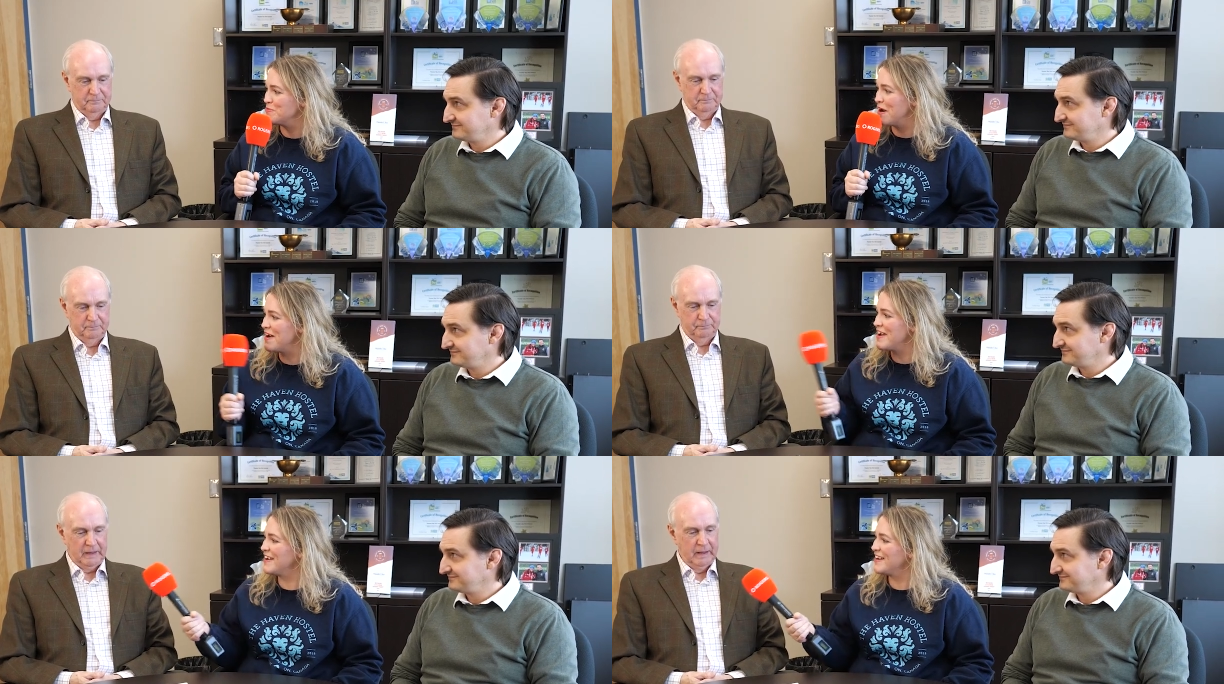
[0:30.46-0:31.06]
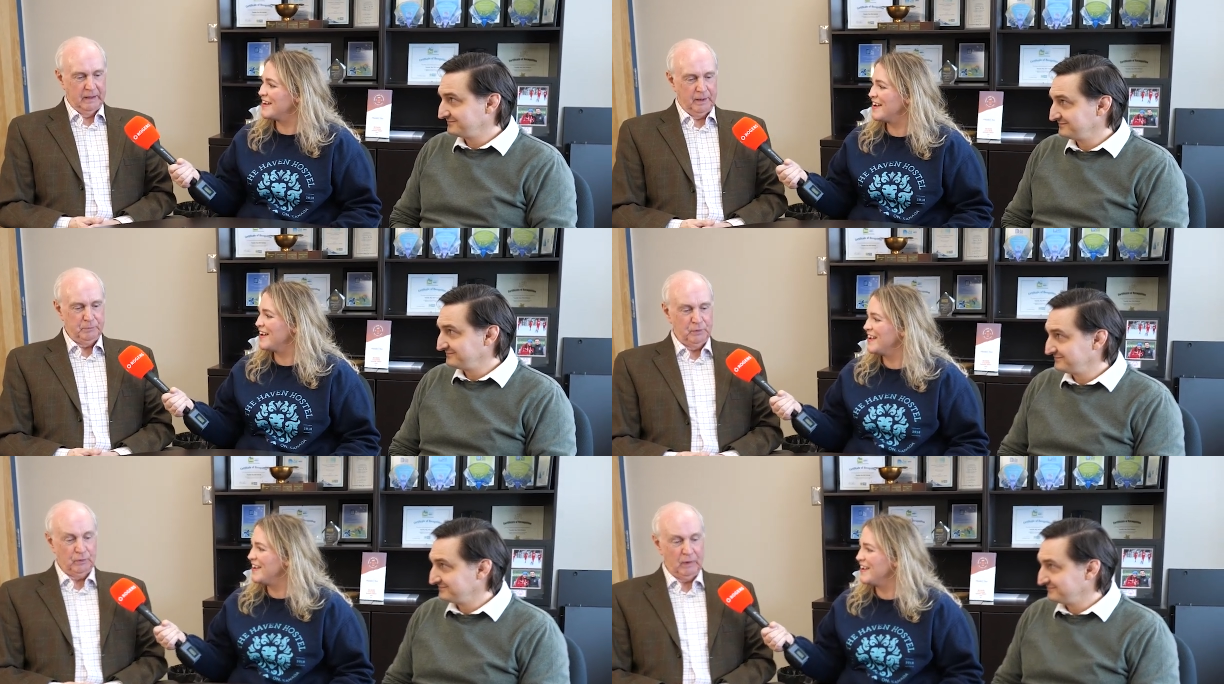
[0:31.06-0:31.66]
Speaker 1: Barry?
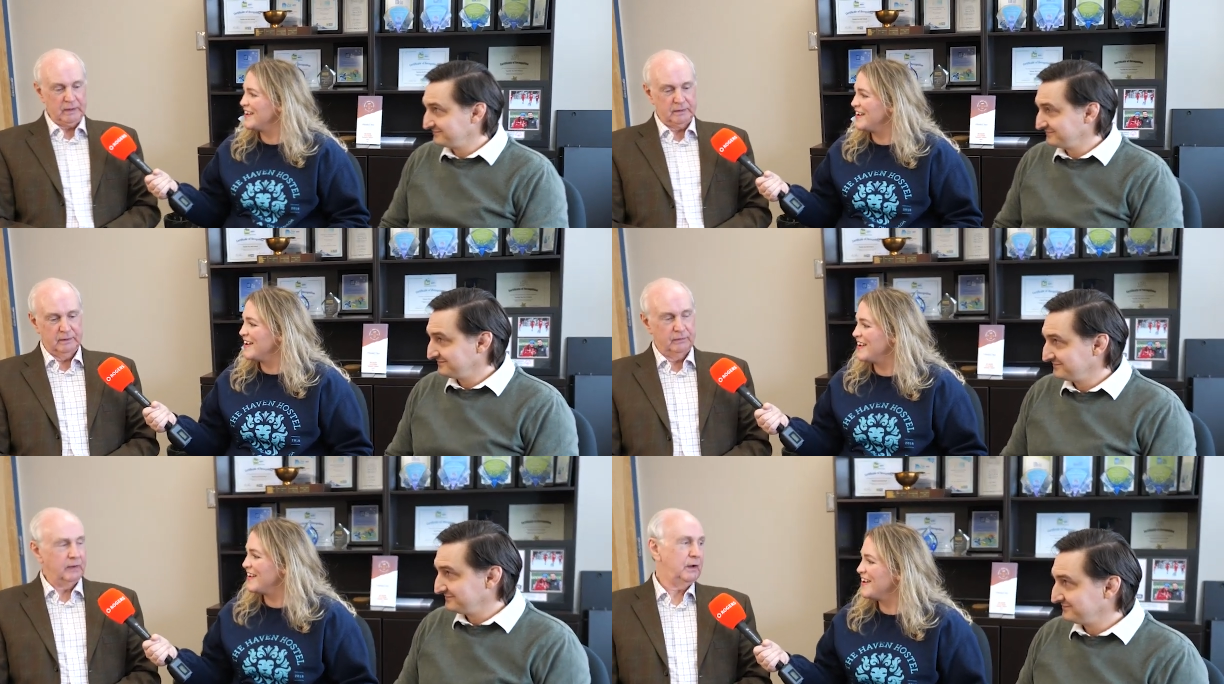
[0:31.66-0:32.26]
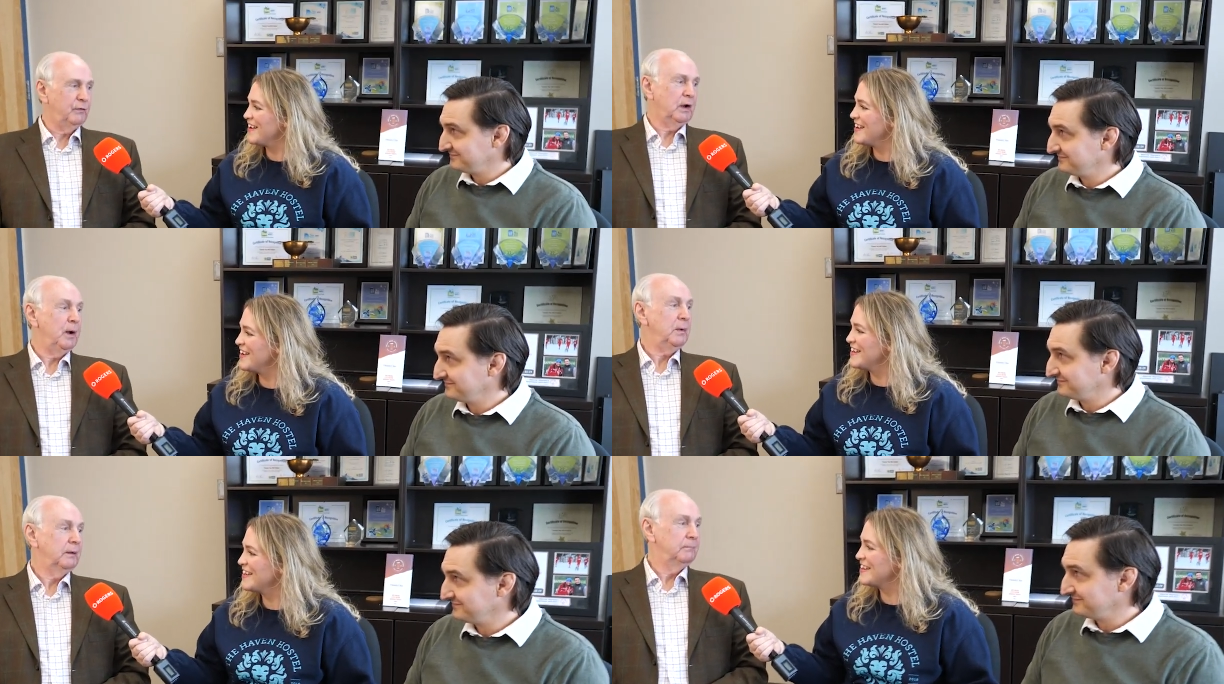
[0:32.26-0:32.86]
Speaker 2: I'm doing great. Uh, thank you for
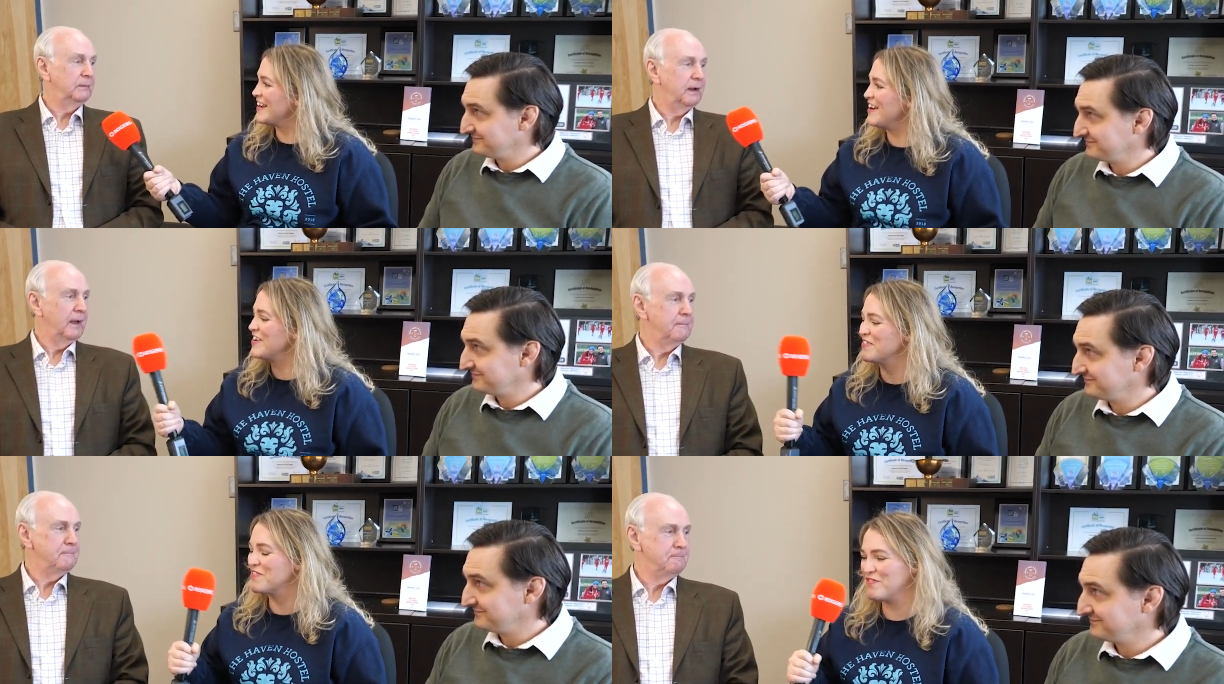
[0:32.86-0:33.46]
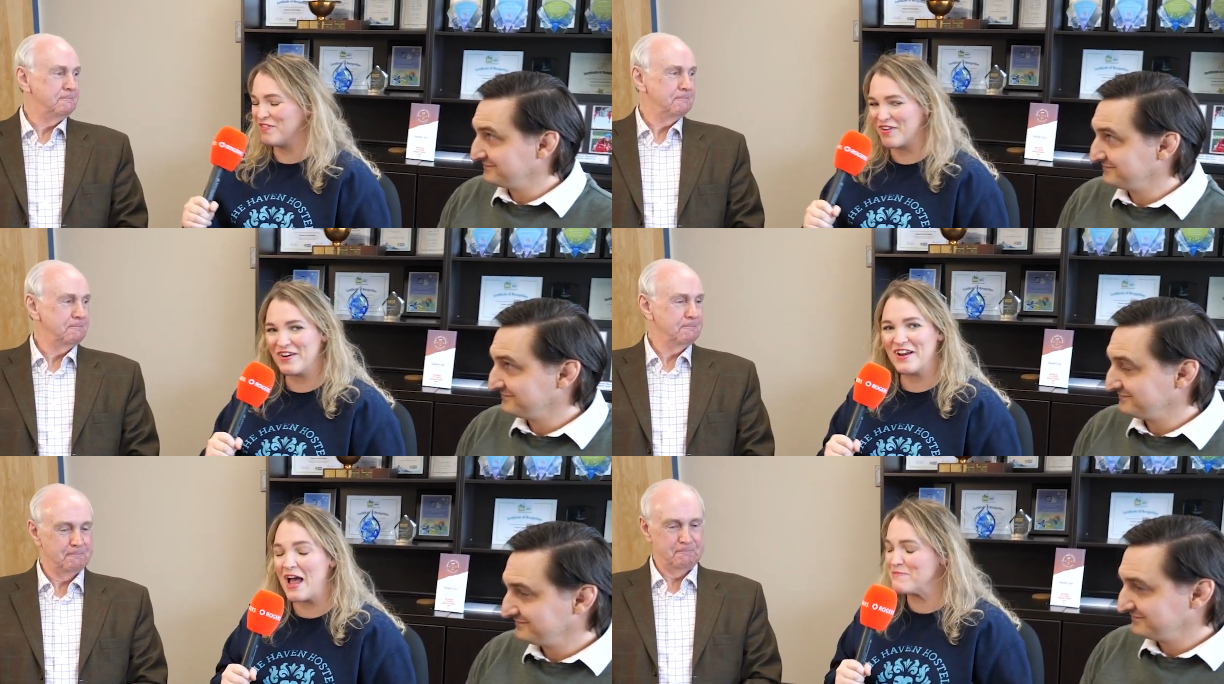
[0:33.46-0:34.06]
coming today.
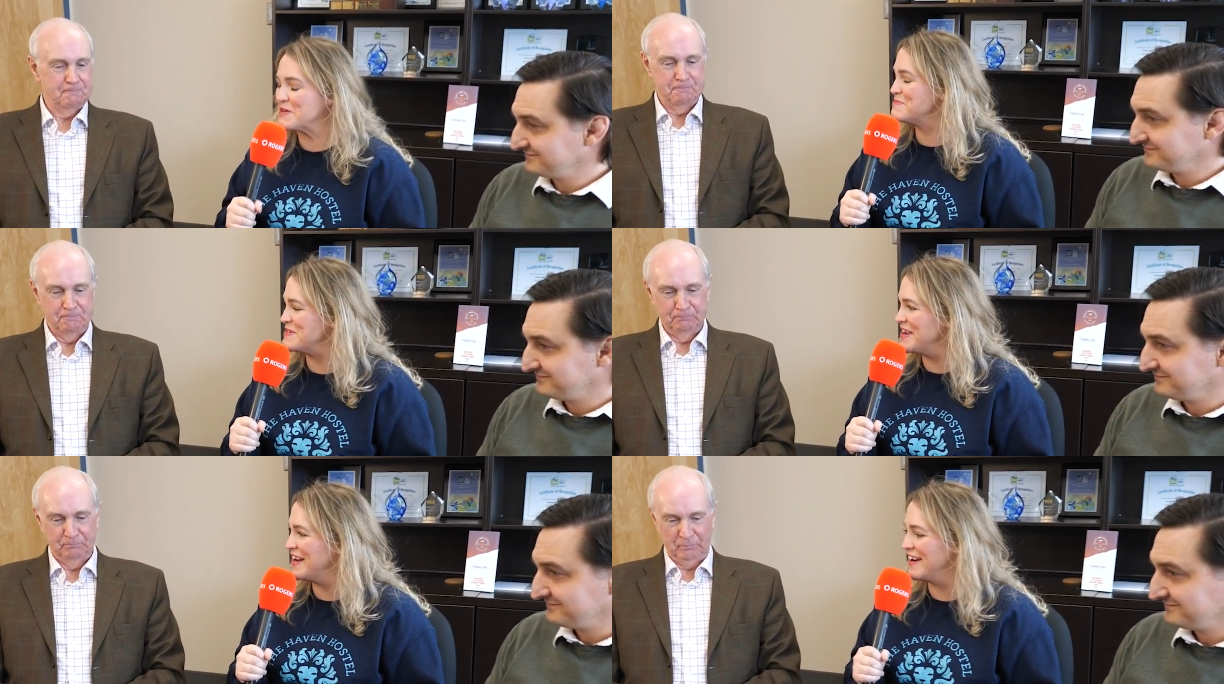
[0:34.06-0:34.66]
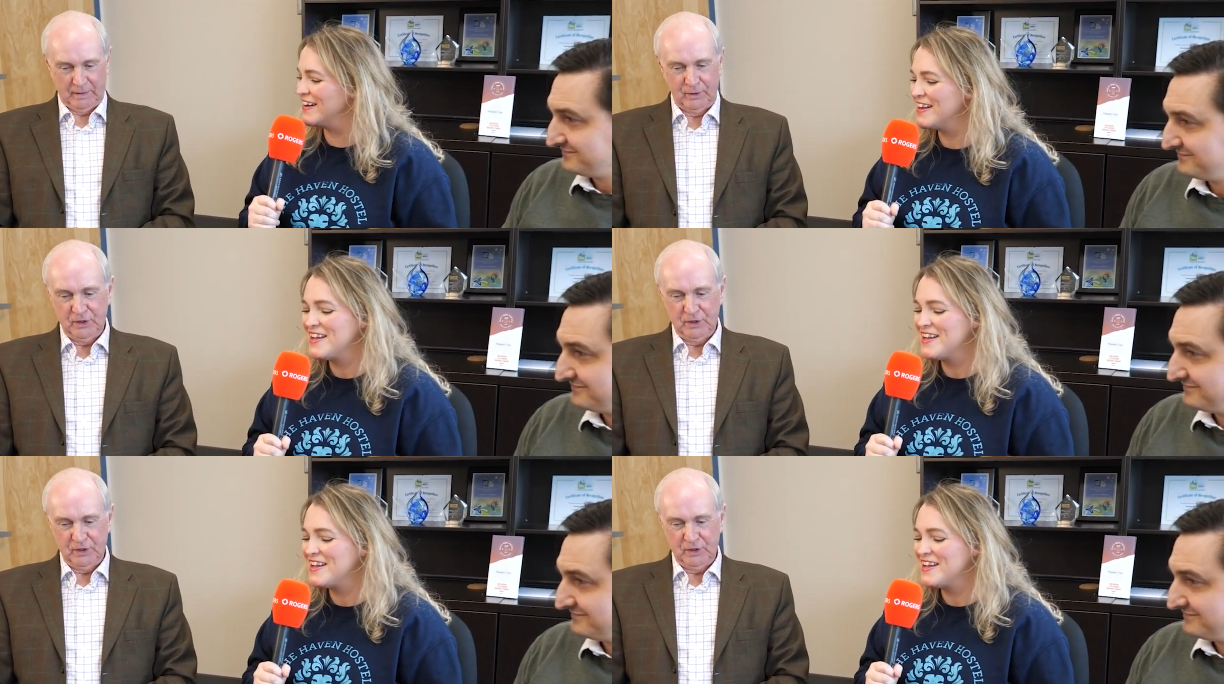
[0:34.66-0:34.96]
Speaker 1: Very happy to be here.